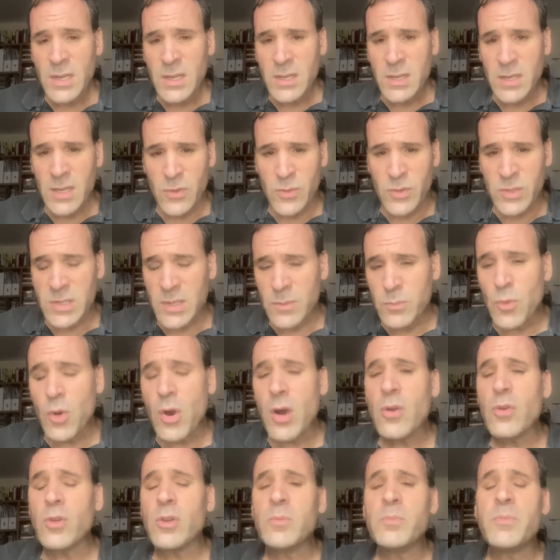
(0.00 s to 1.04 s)
there is
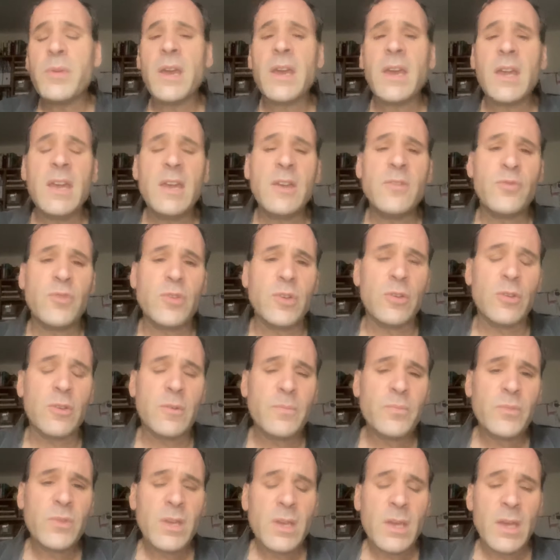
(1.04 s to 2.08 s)
immoral behavior,
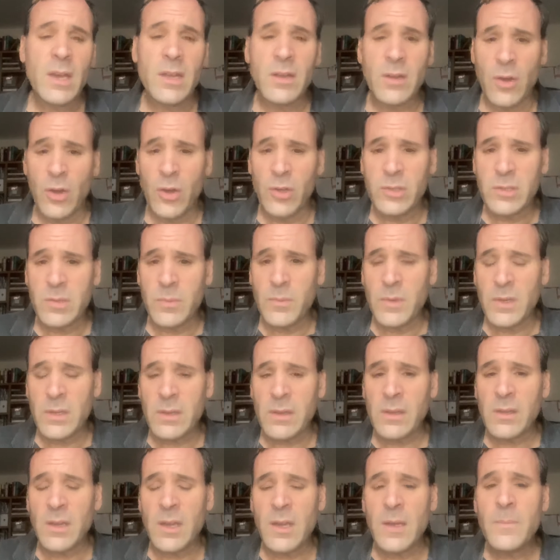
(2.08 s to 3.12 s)
and
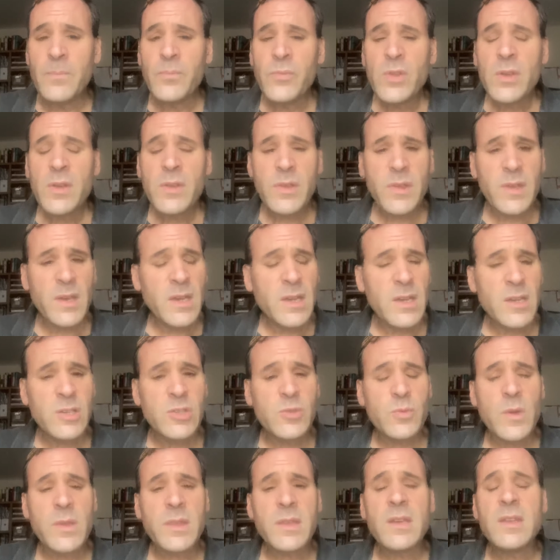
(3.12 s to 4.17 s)
ultimately things
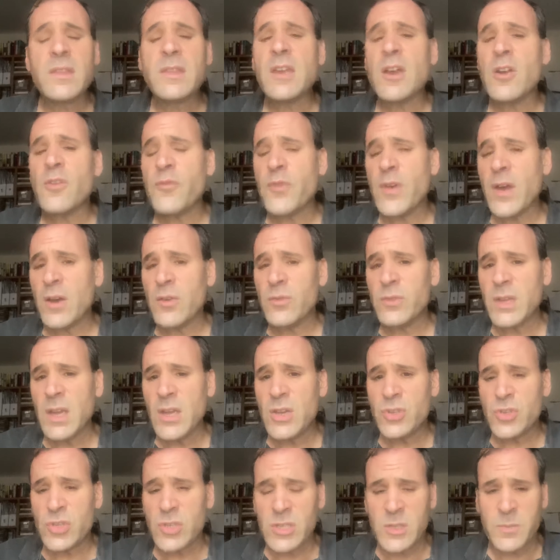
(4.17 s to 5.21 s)
within their
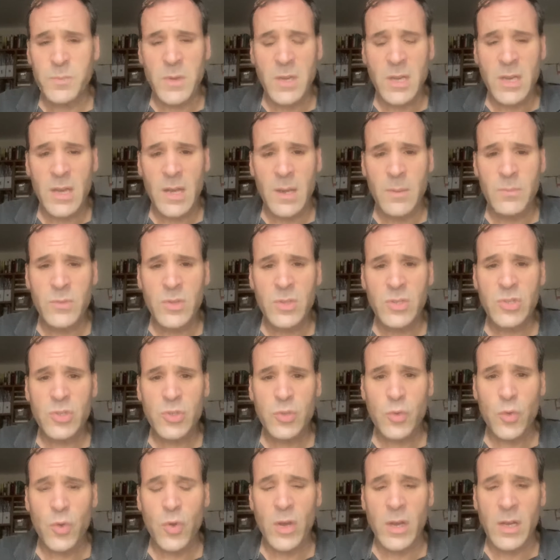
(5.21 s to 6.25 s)
foundations become
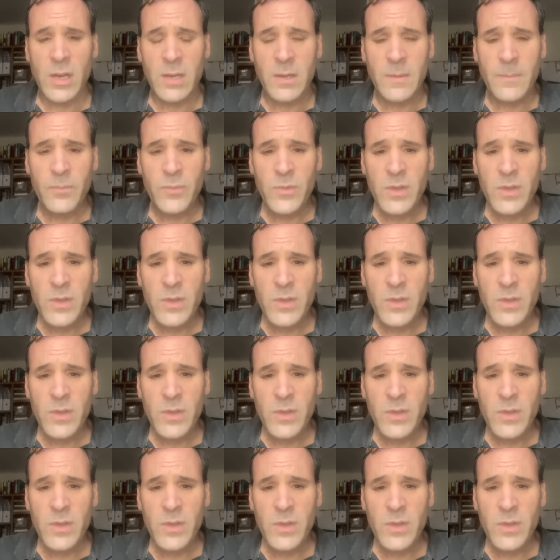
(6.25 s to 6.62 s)
destroyed.